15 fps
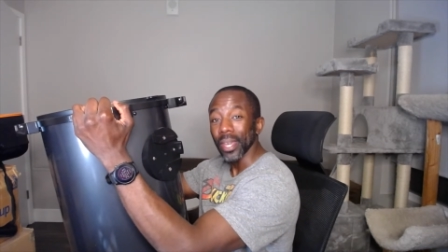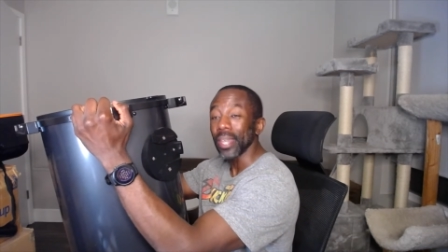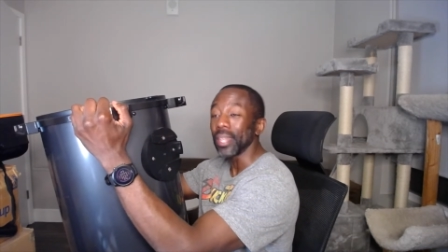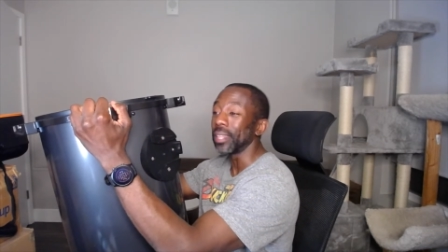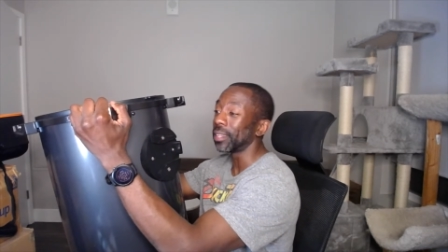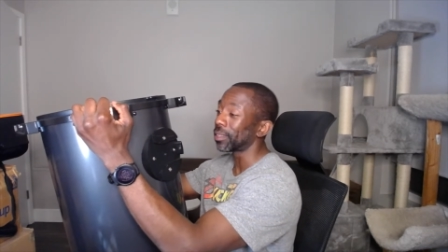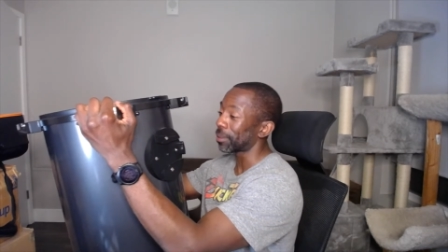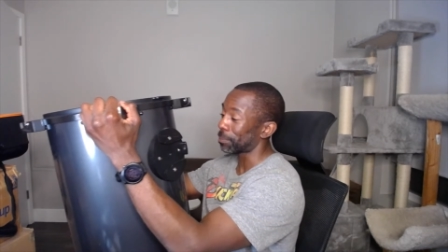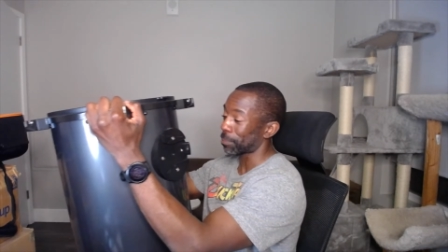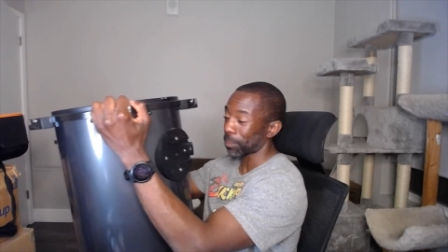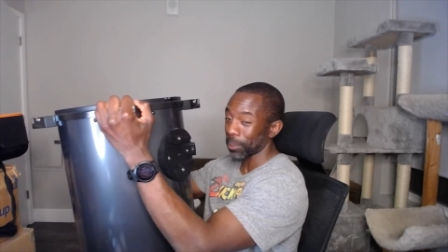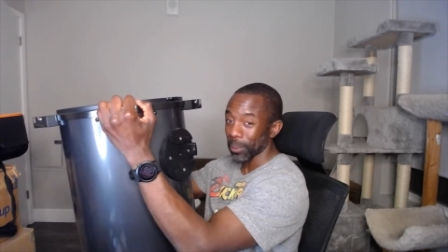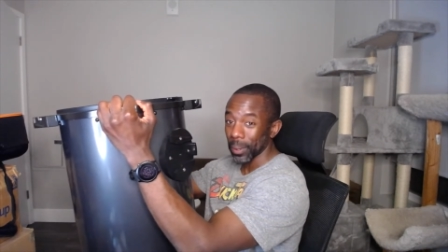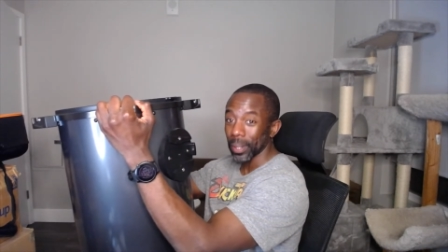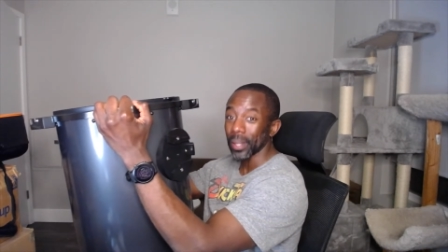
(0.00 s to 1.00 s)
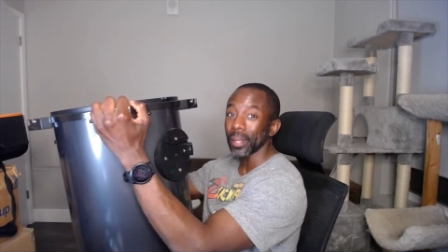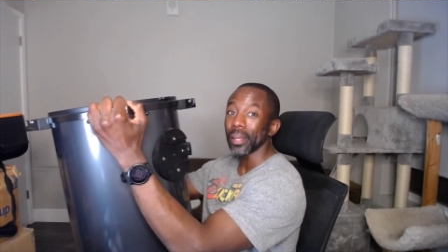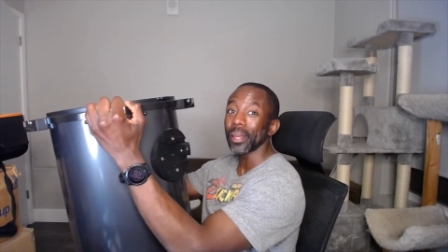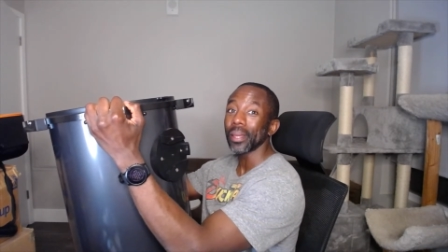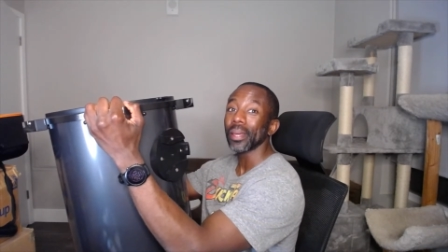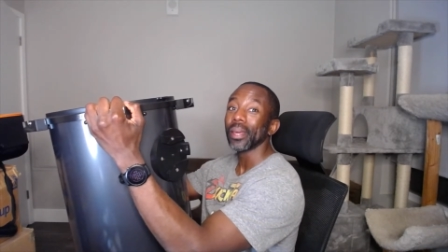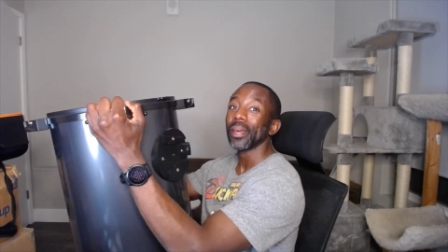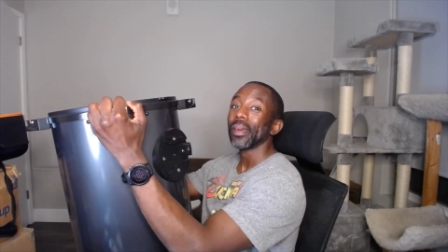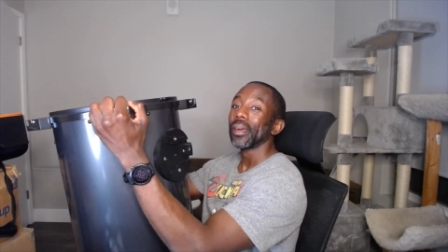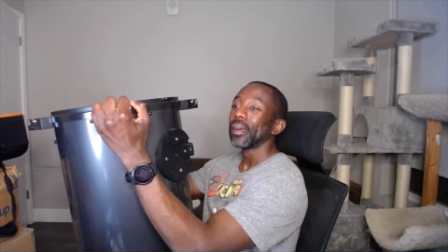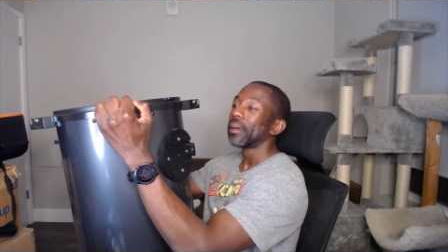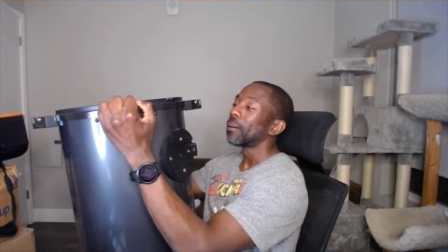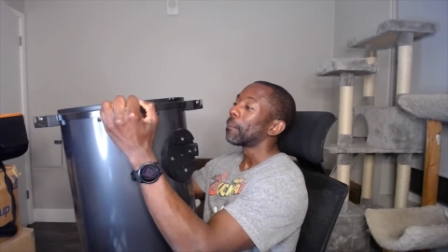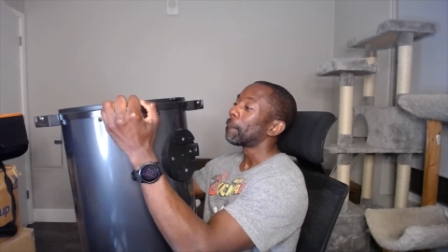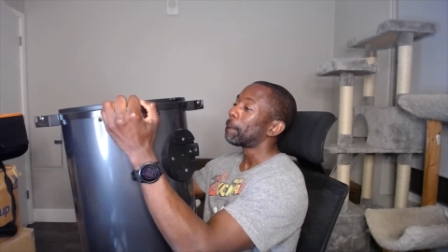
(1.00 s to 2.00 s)
It is a pretty
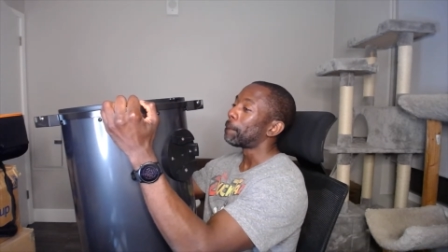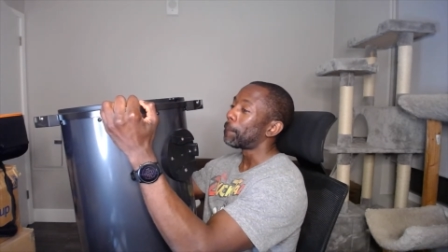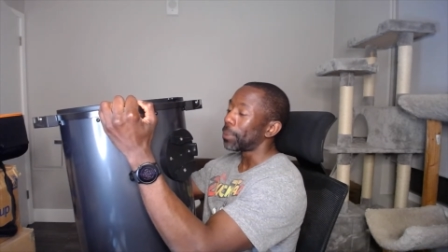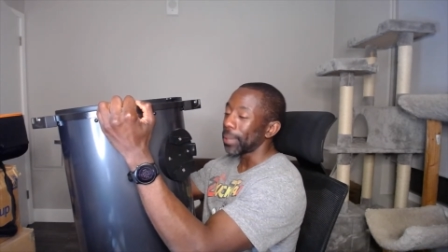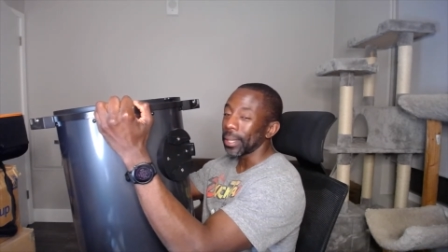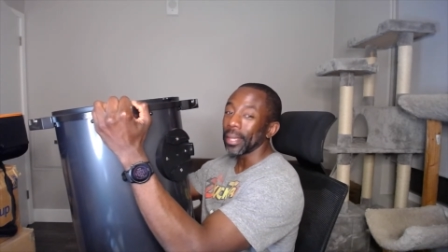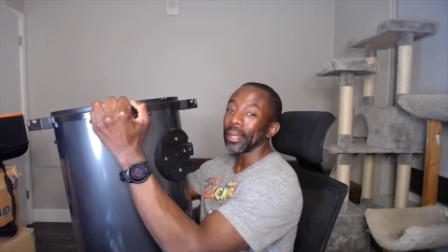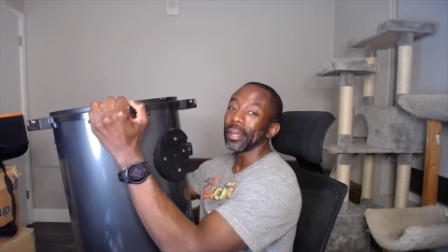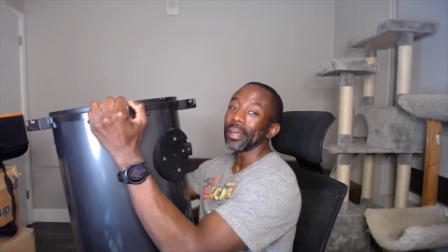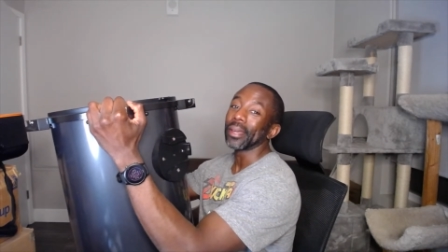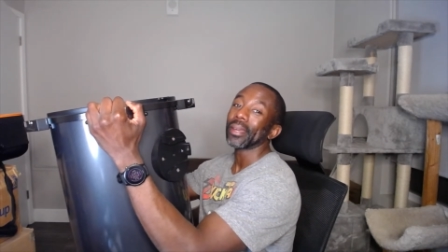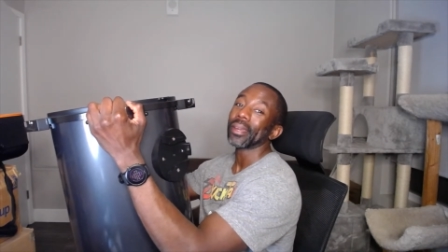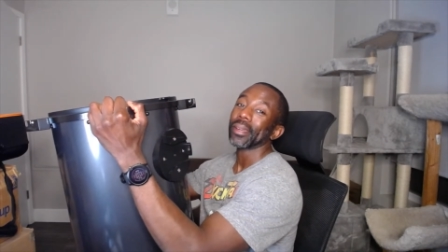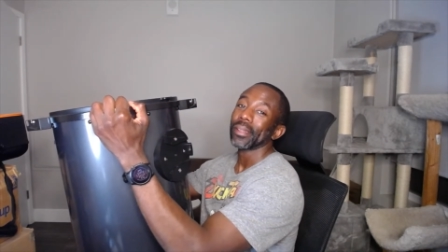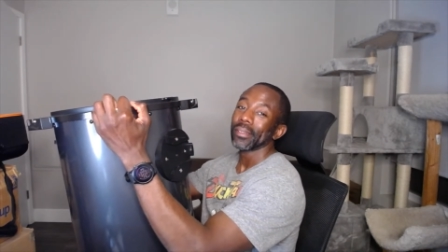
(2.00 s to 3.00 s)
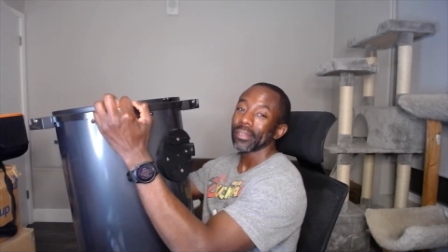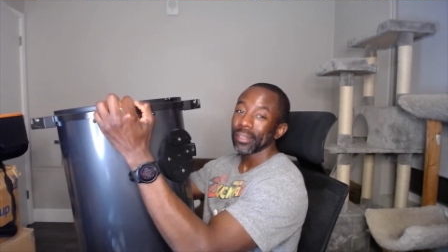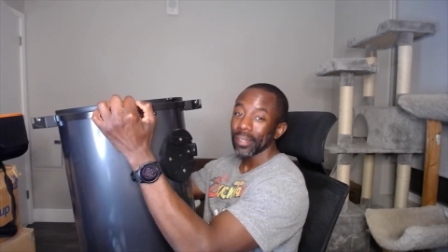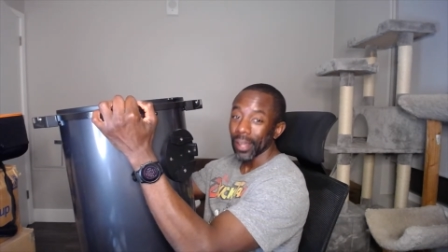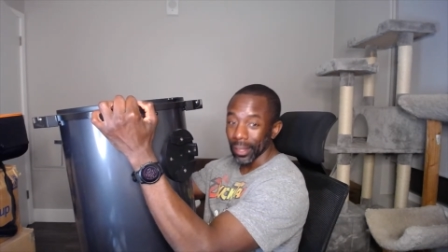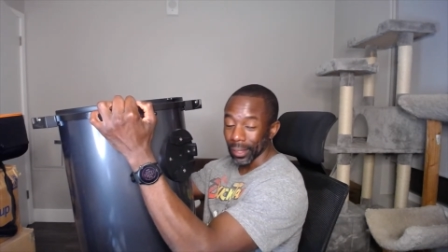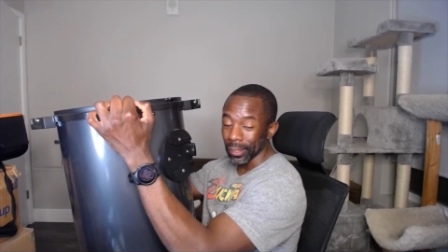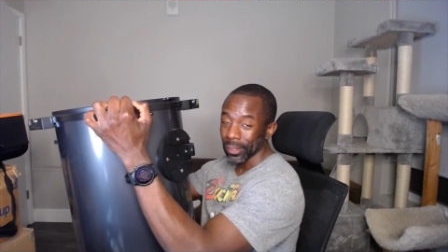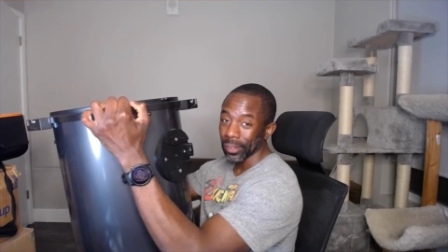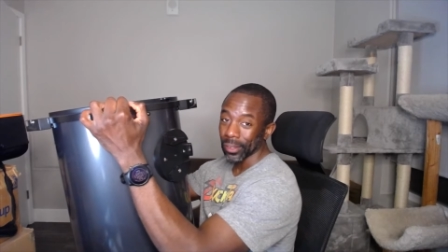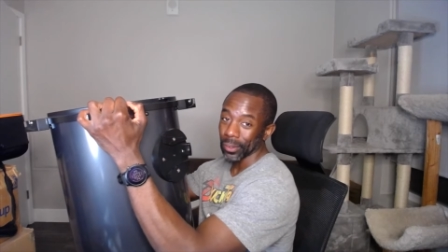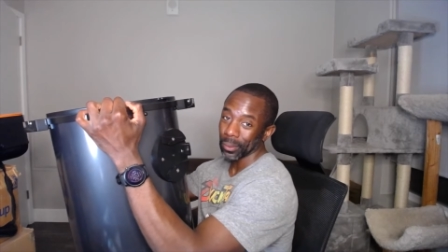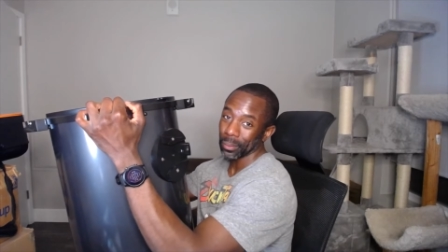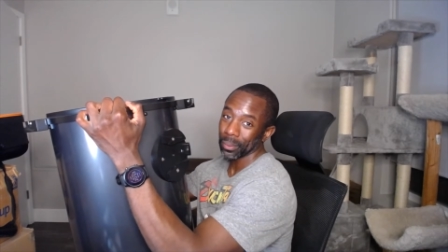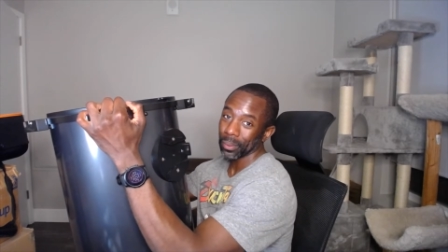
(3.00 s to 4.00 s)
big
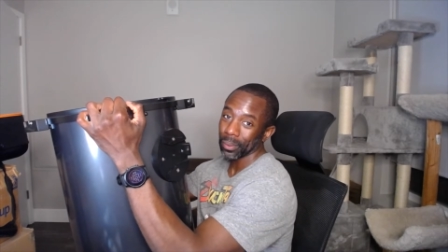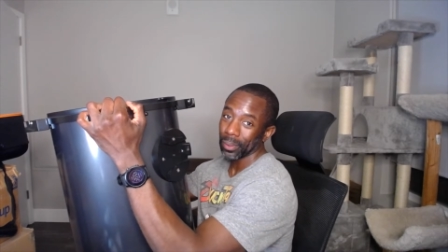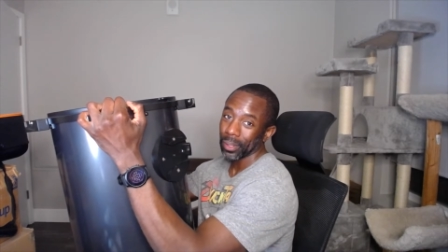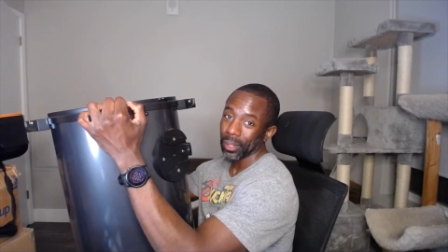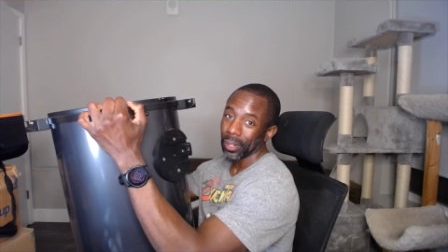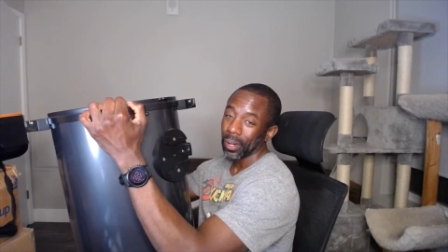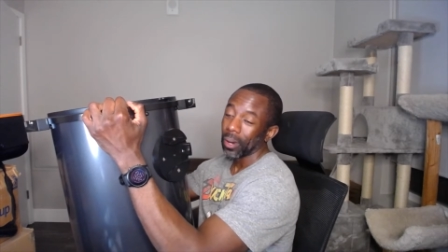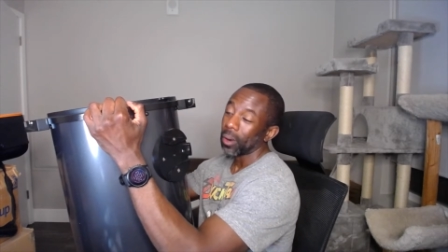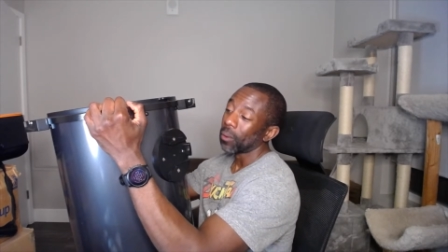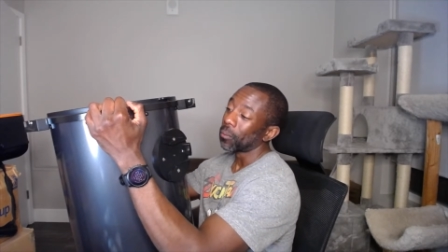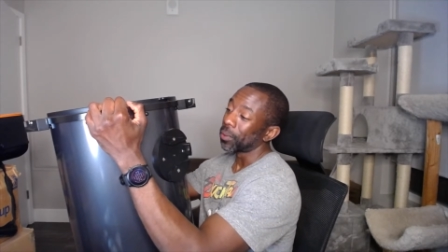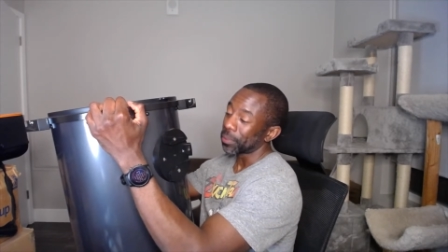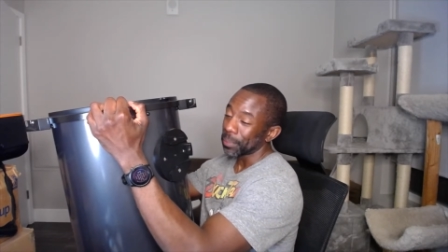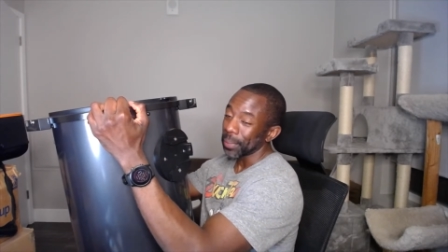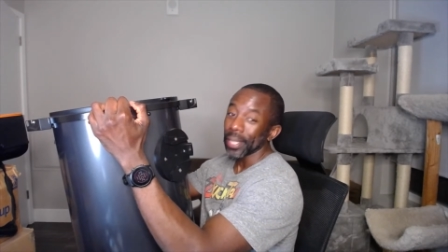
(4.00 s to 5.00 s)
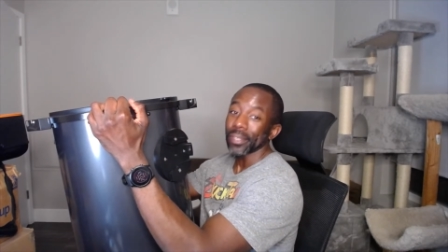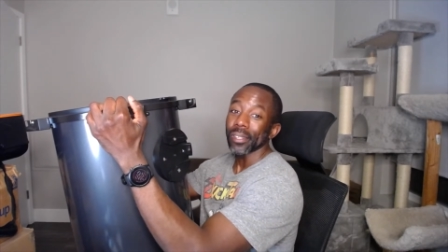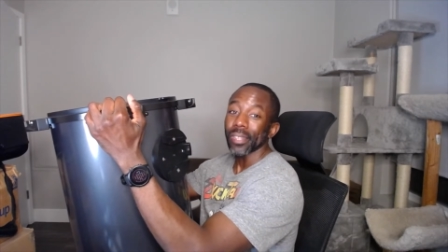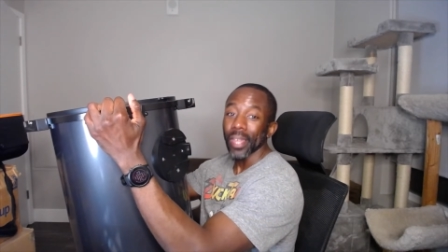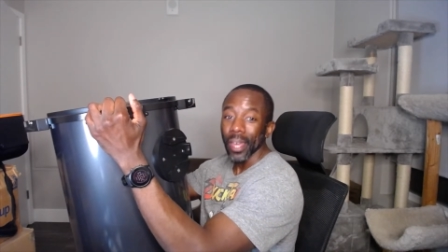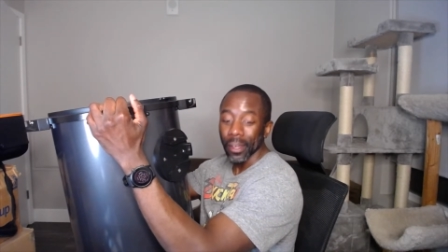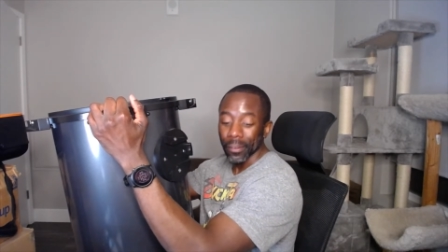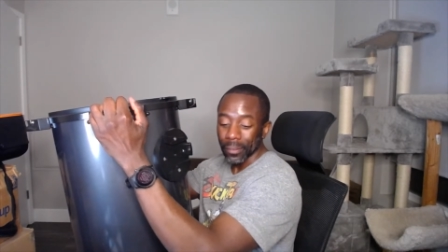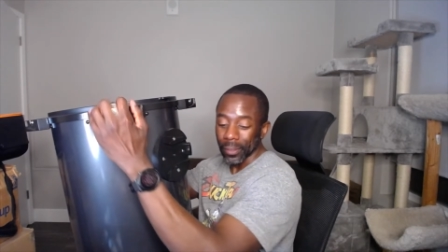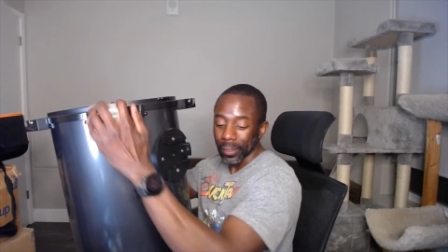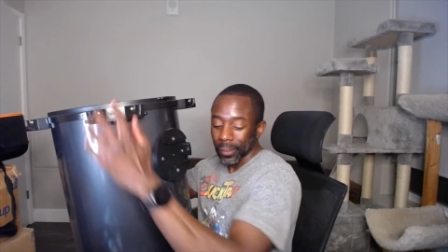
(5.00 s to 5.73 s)
telescope, which means it's heavy,